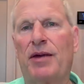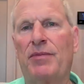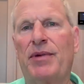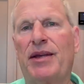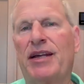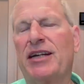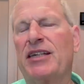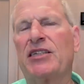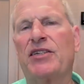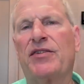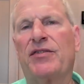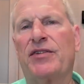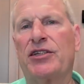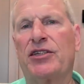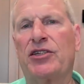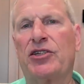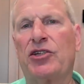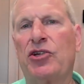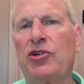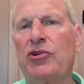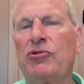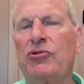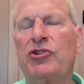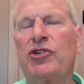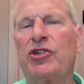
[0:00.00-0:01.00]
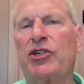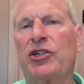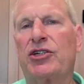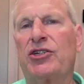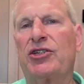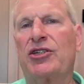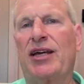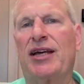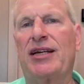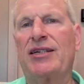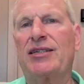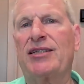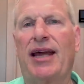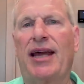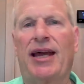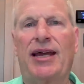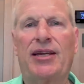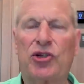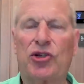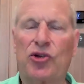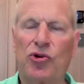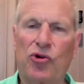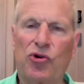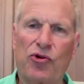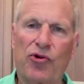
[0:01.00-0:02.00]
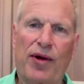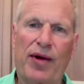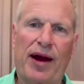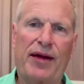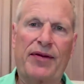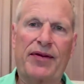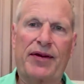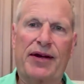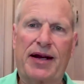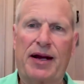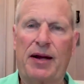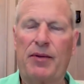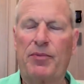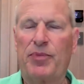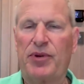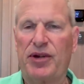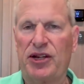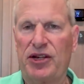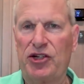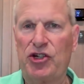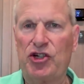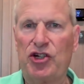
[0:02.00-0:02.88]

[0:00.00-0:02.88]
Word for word: because of its huge success, I had to go around the company,